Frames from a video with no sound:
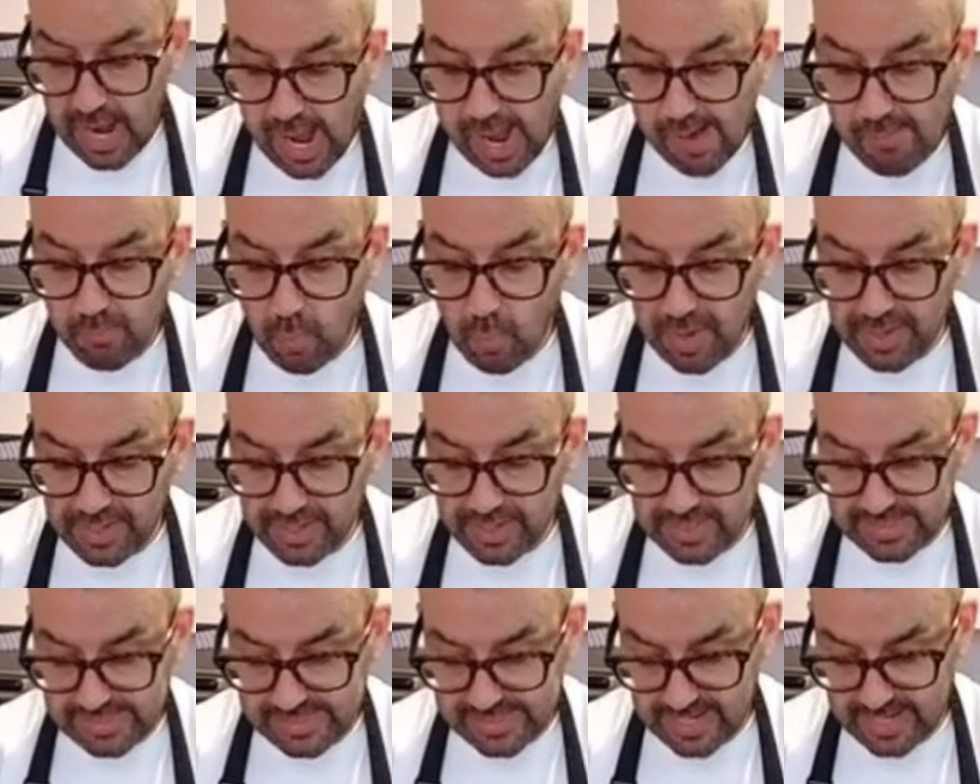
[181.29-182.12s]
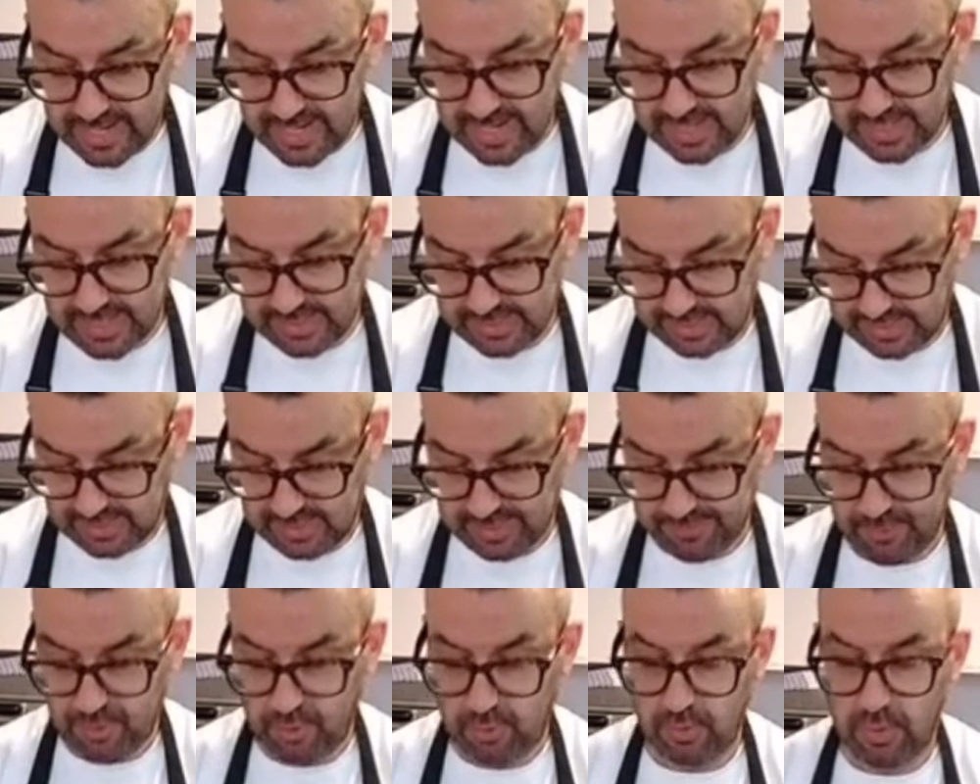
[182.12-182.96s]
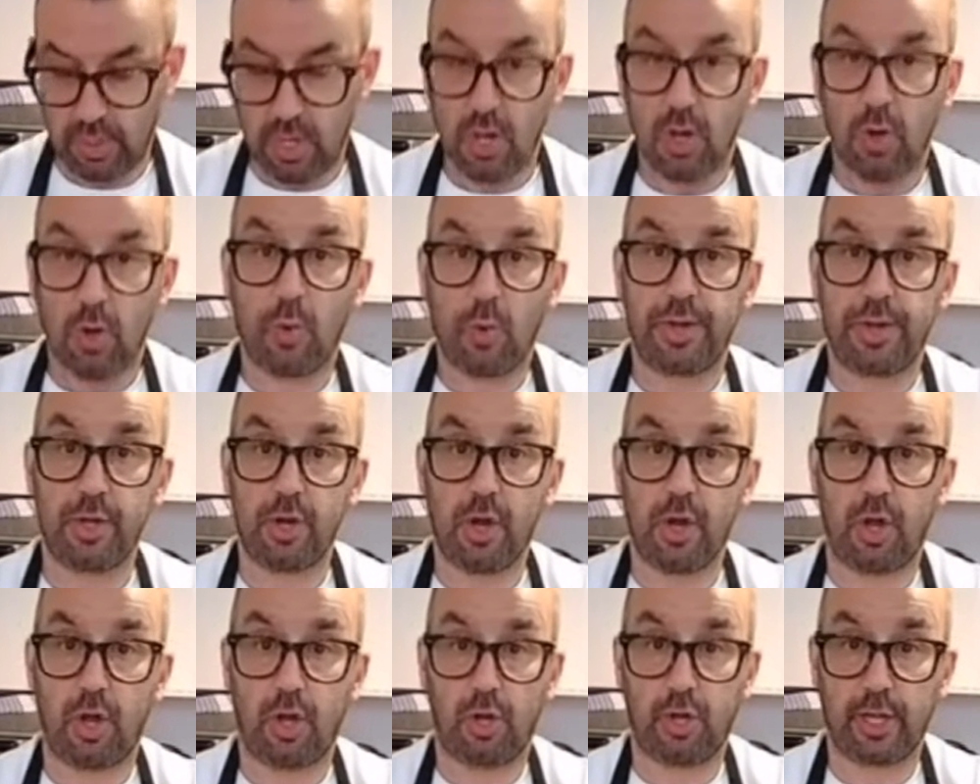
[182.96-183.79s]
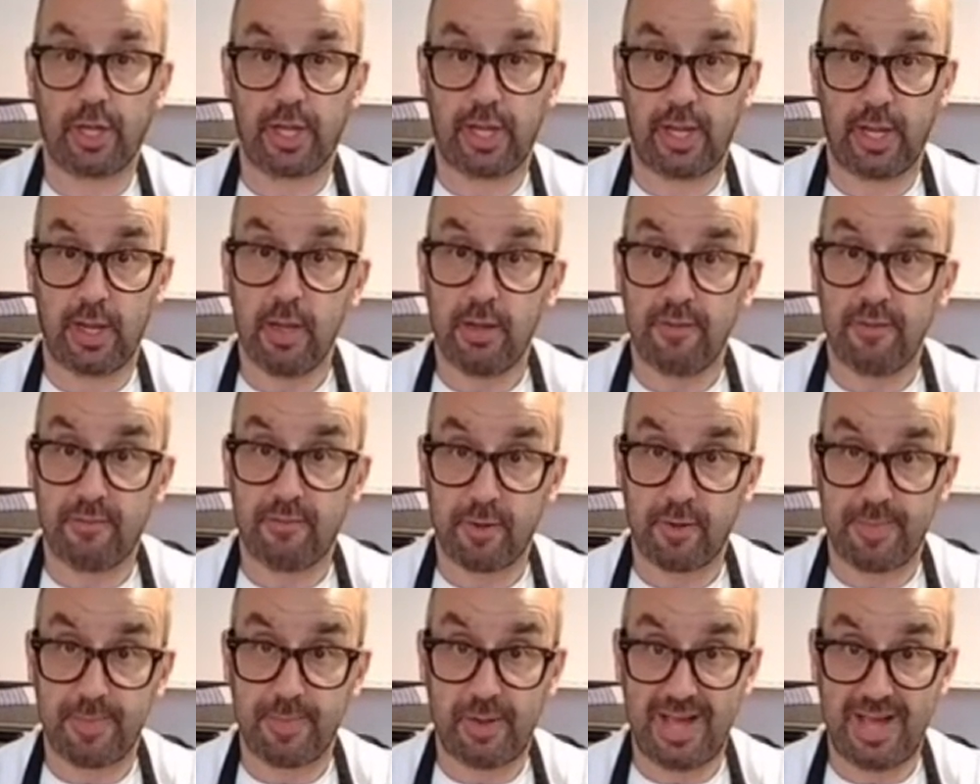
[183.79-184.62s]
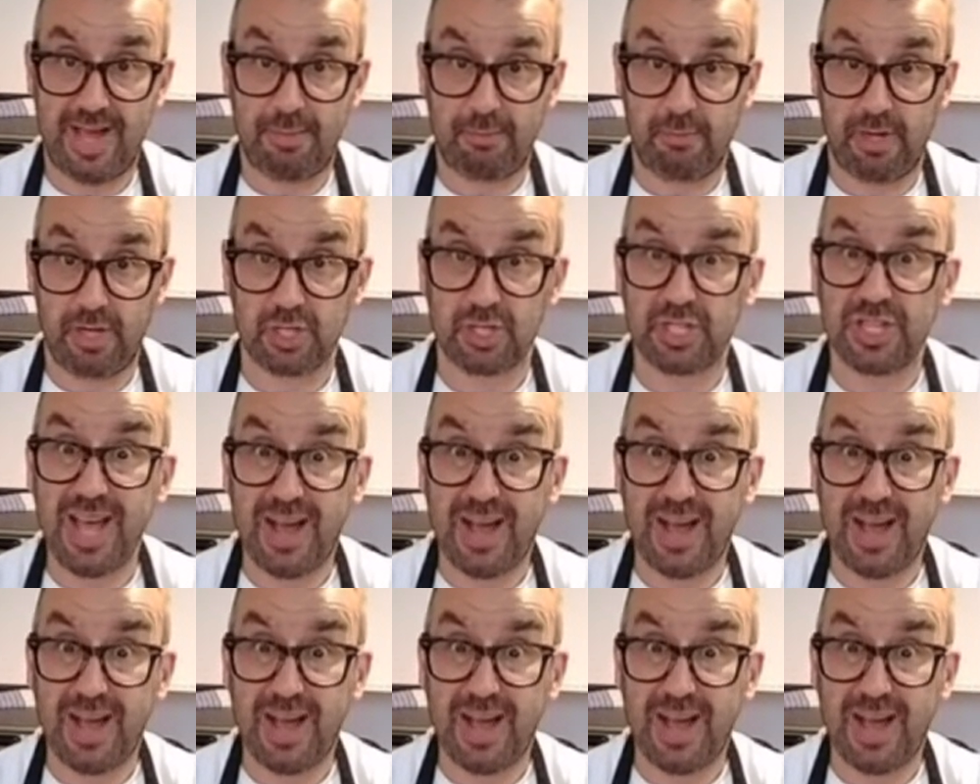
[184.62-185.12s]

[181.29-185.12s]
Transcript: And when I say a teaspoon, we're not looking for about that much.